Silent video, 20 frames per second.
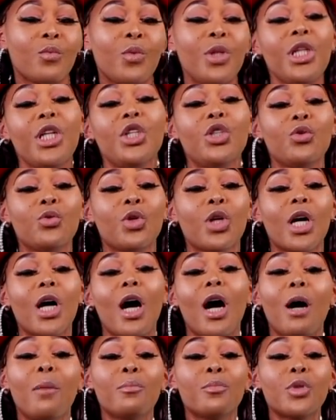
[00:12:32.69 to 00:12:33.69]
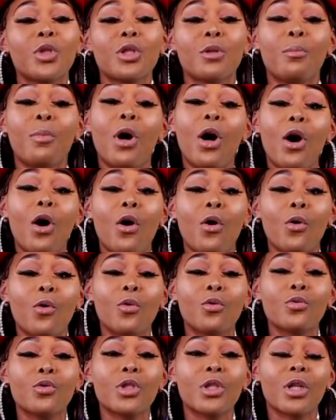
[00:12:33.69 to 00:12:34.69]
need you to come to
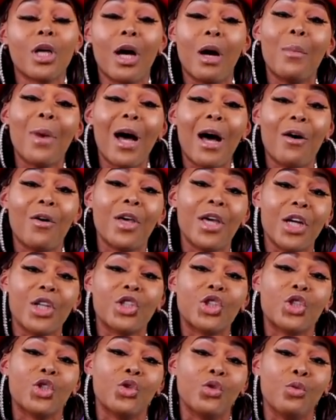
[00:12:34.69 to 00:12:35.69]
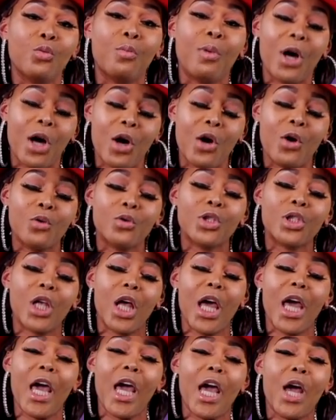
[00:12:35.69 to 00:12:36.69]
Pose, come out here to Pose
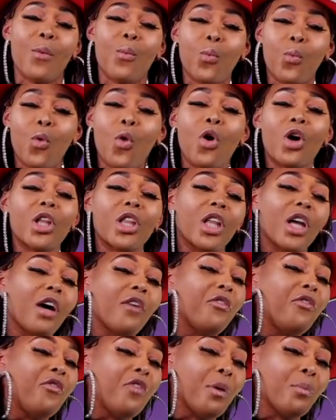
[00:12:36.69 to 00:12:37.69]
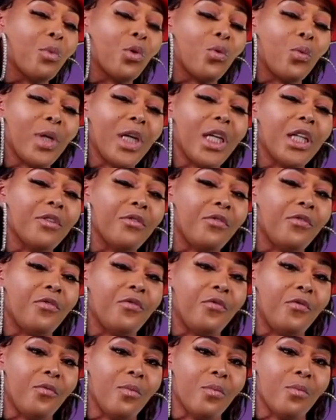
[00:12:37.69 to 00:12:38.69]
and walk the Femme Queen
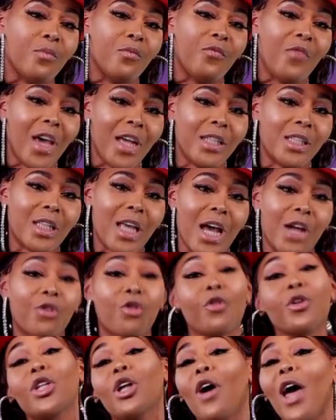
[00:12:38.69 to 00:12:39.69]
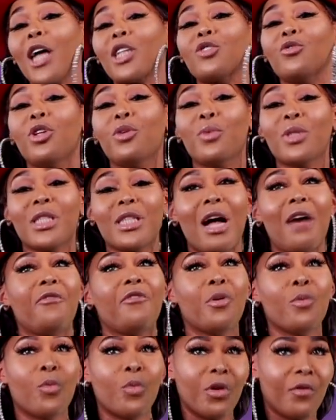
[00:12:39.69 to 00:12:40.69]
Face category. No, actually, it was not
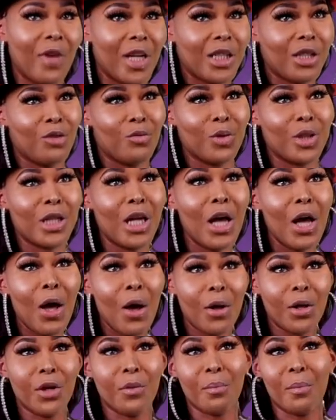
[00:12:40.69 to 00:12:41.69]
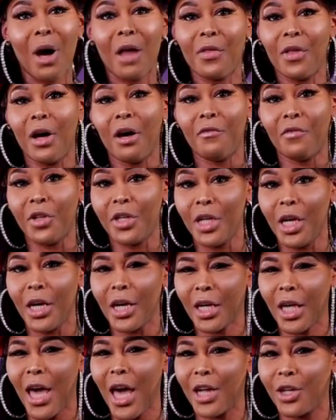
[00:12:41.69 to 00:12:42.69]
Femme Queen Face. It was the Mother of the
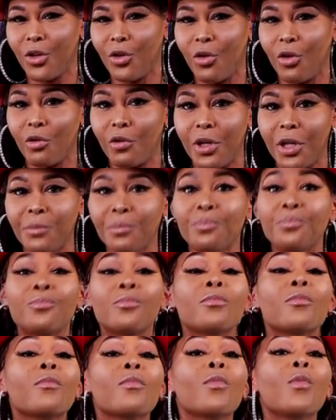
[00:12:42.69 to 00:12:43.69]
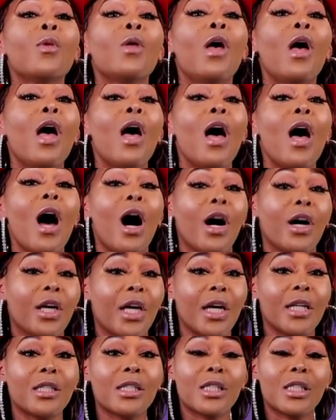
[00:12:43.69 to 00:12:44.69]
Year category
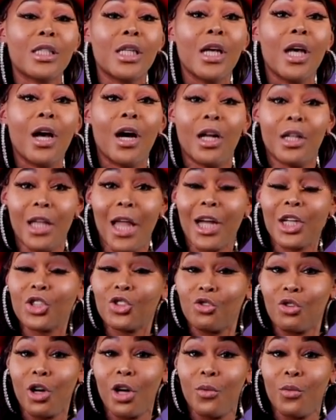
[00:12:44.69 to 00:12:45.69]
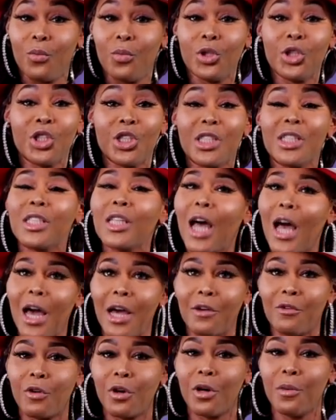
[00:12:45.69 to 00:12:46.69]
against Electra, which is
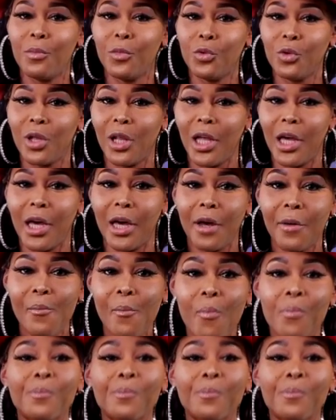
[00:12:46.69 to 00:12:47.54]
Tyra Mugler.